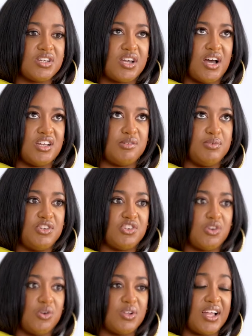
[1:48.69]
Cosby
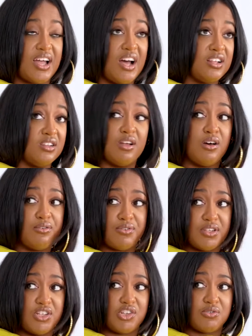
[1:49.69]
Show, like, I love
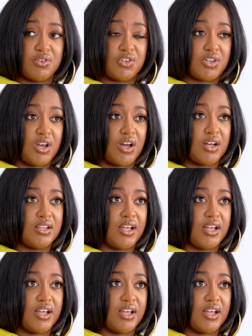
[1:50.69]
Felicia Rashad.